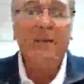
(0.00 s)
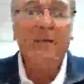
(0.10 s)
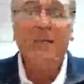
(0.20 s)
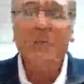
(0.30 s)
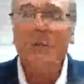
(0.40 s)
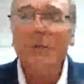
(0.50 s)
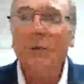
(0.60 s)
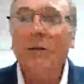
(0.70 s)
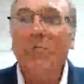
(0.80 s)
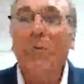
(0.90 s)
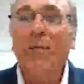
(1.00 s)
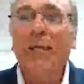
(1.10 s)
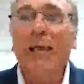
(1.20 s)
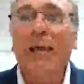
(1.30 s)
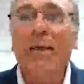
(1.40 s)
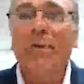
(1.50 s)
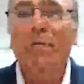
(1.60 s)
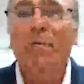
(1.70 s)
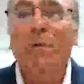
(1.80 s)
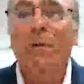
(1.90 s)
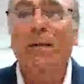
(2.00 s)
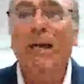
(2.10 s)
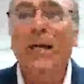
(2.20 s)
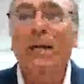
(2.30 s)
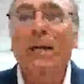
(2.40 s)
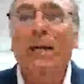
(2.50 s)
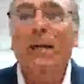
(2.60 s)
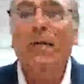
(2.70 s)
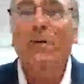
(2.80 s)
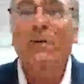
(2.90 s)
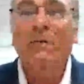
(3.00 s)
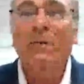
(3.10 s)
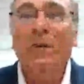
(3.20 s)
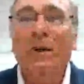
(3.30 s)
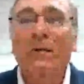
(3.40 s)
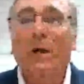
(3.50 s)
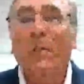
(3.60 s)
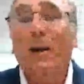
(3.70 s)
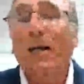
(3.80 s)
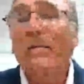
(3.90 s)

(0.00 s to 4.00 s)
do whatever we can to support that. We've even talked about